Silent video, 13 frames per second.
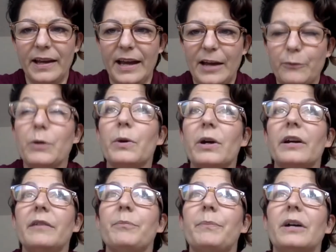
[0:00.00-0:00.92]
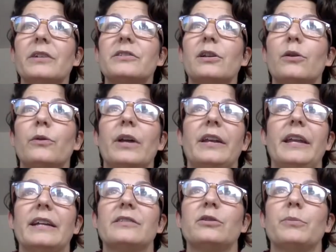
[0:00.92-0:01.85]
And we were in Barcelona,
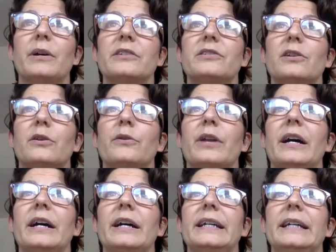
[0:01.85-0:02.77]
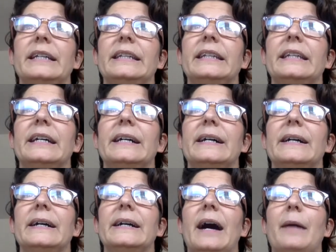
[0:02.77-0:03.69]
next to Barcelona, in
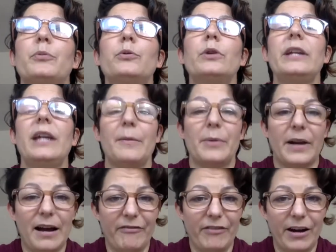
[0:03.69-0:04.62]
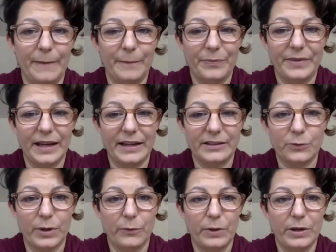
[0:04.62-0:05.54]
Ampurria Brava. That's
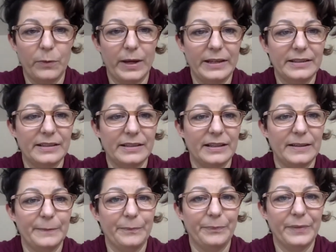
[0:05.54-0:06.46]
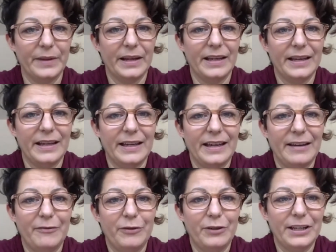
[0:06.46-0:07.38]
where we went
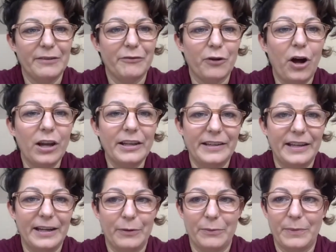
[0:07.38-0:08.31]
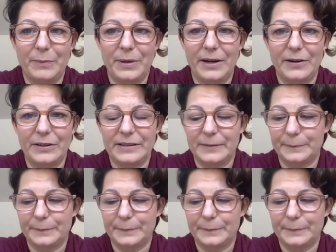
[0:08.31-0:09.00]
every year for holiday with my parents.